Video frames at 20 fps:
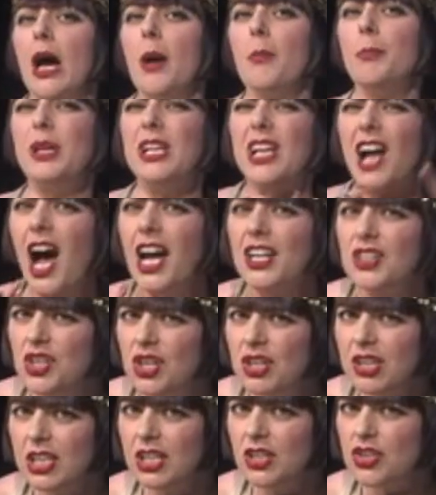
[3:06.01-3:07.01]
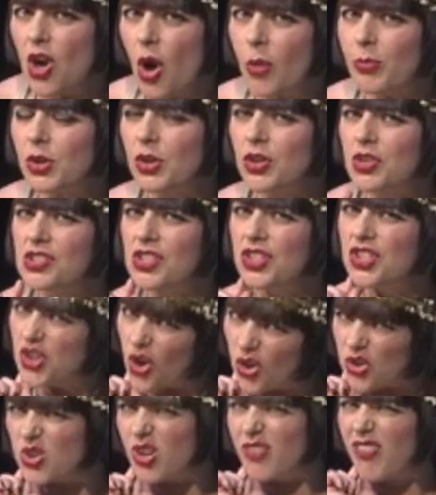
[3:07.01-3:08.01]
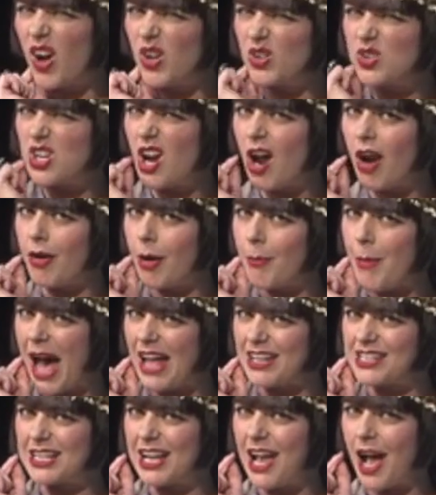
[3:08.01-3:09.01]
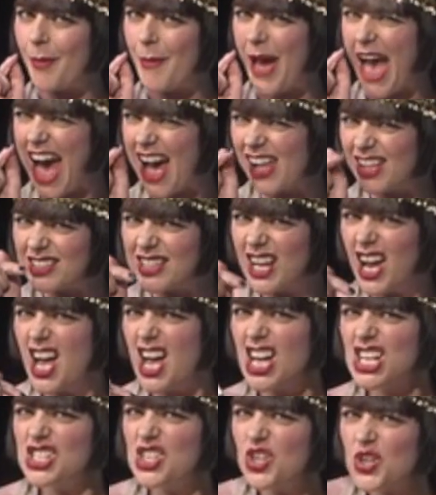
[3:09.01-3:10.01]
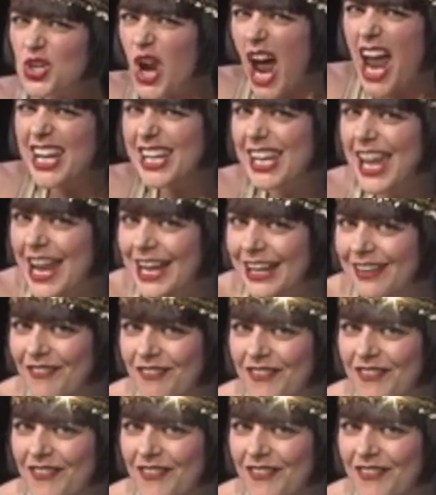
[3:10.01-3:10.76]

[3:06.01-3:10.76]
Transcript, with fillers: But I do think Tom Cruise and John Travolta are about to come out, so try to get in